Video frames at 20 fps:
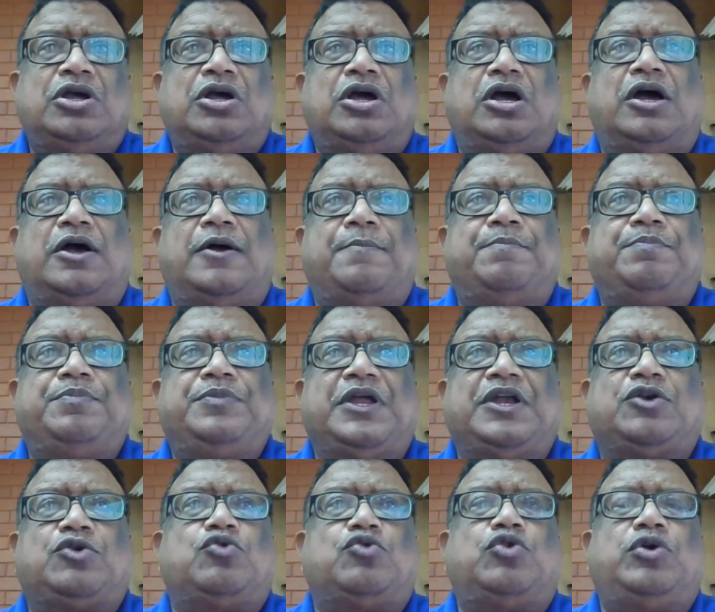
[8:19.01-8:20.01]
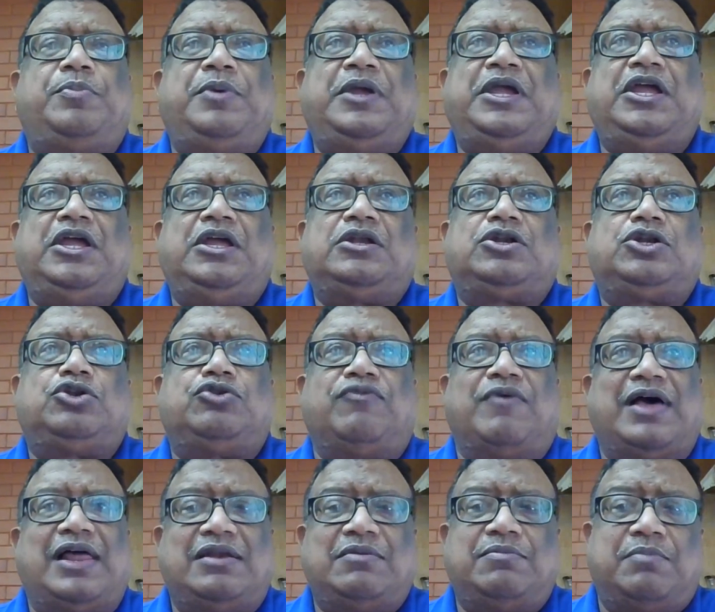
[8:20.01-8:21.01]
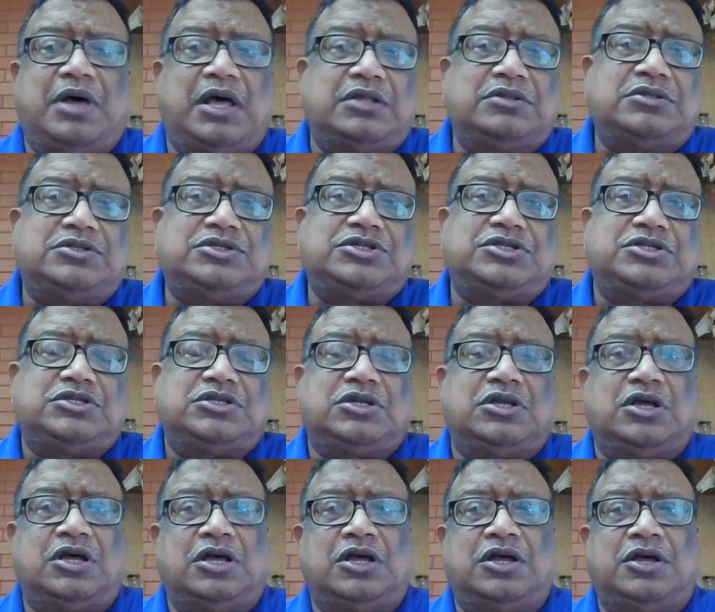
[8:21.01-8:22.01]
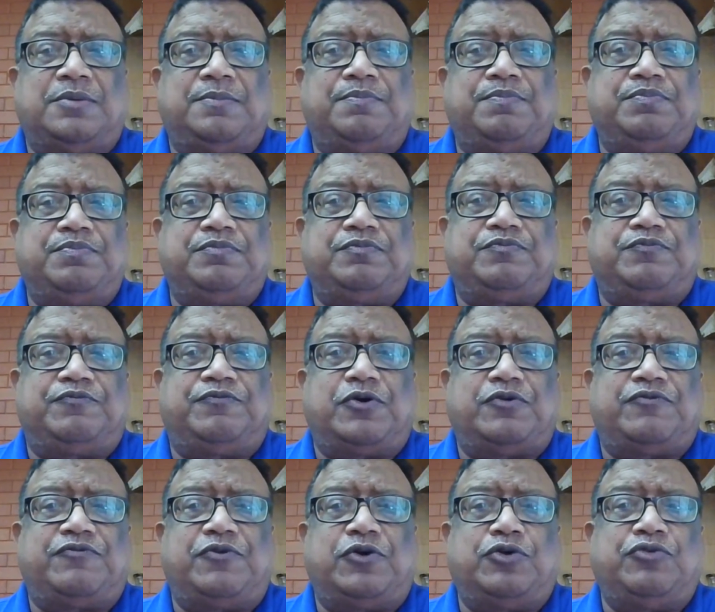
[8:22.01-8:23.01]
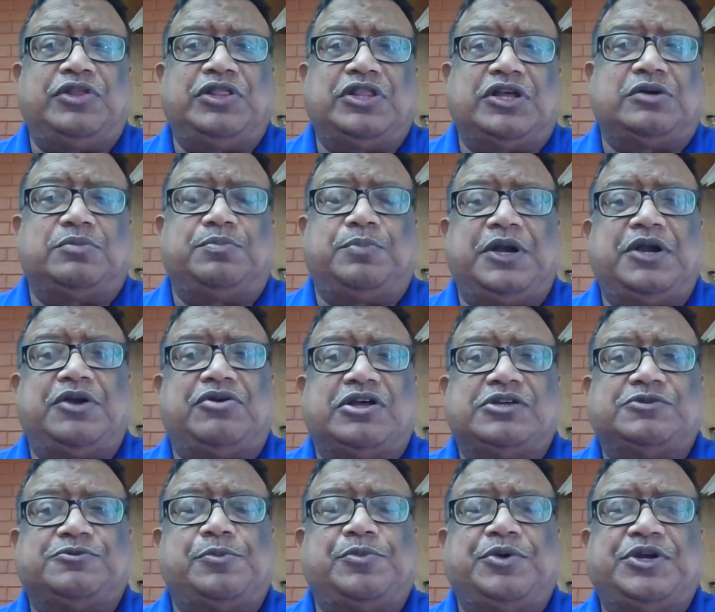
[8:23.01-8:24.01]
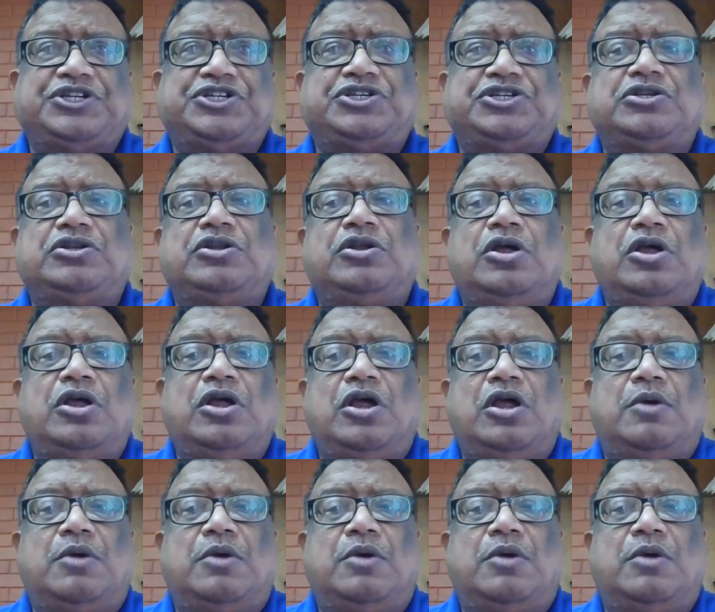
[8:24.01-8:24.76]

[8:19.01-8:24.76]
it could be 12 months for doing the complete transformation.